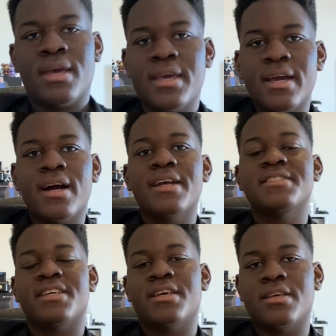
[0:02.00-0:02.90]
hey guys,
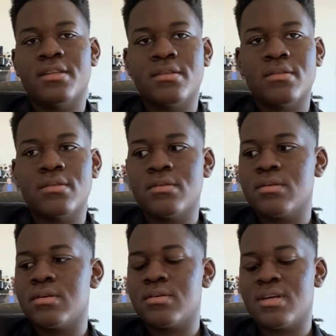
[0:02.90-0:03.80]
and
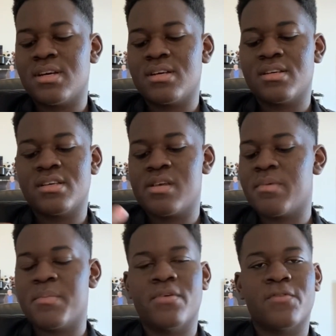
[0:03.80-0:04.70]
uh, it
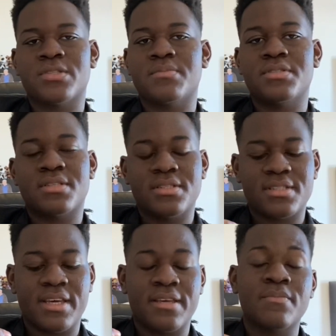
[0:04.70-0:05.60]
might be the first time I'm just gonna
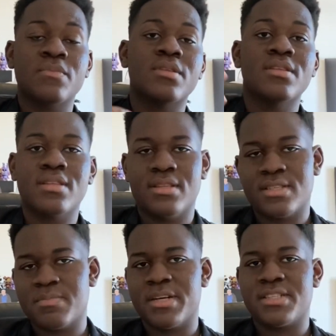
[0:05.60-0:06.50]
say, this
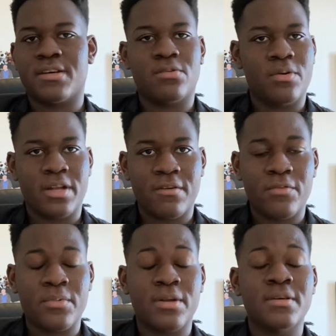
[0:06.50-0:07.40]
is my channel, whatever,
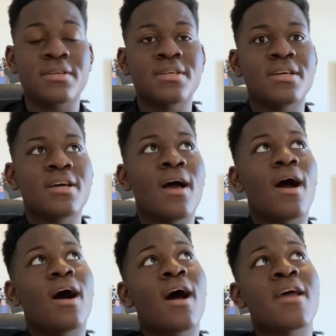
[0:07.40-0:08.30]
but uh,
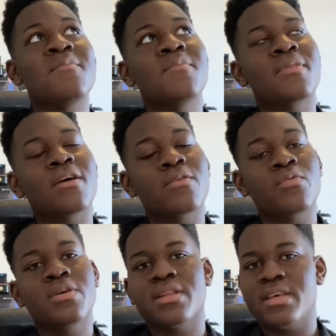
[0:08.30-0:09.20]
I am not
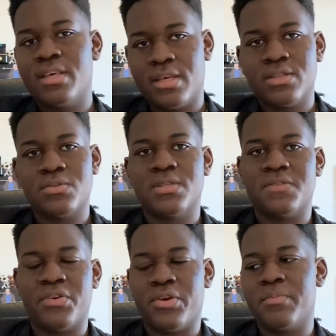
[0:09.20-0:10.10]
really into this
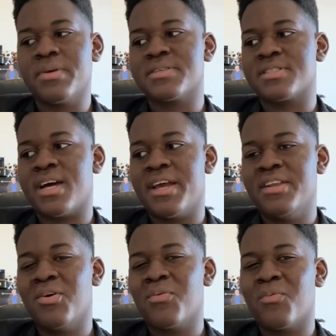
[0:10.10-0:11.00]
video because I
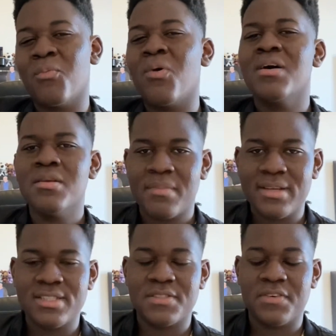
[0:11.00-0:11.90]
don't want to make
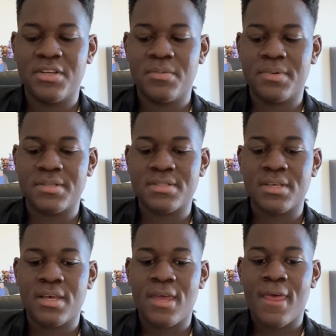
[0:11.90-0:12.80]
this video, but
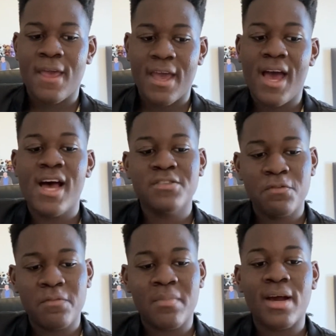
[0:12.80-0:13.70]
as
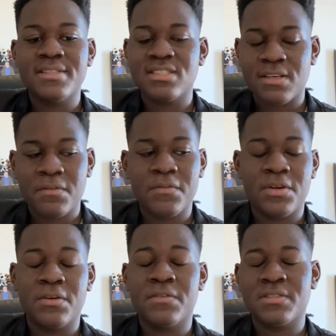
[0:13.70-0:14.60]
with my second
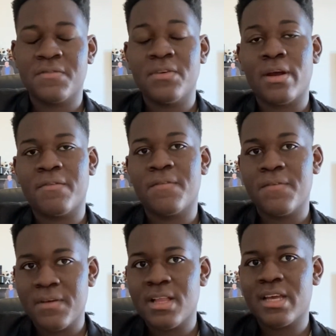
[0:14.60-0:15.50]
video, this a video I
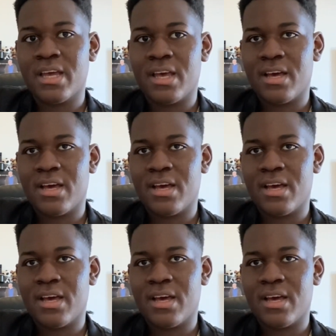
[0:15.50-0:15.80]
feel like,